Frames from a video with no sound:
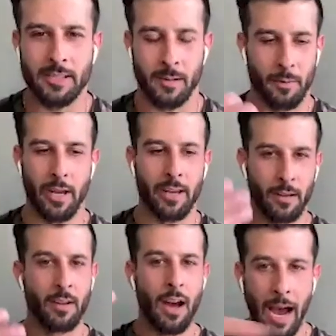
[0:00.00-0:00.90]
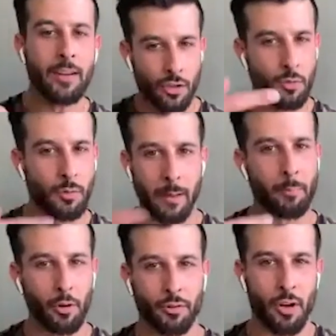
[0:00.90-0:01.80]
I'm like I, you and I
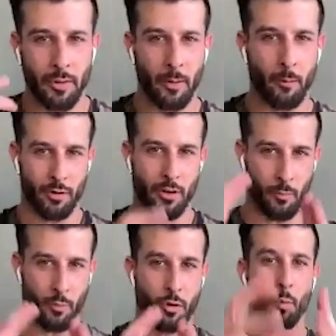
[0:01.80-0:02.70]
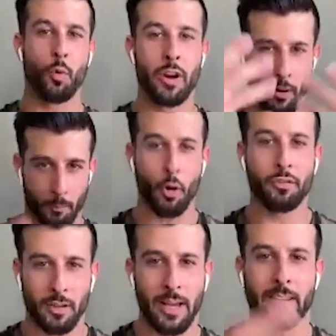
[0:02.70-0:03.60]
both know that we're we're we're
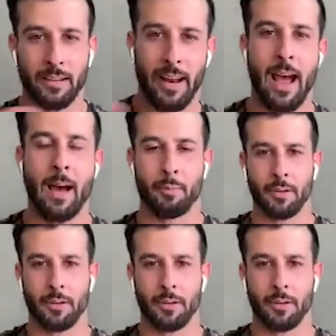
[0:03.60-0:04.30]
both glad that that happened.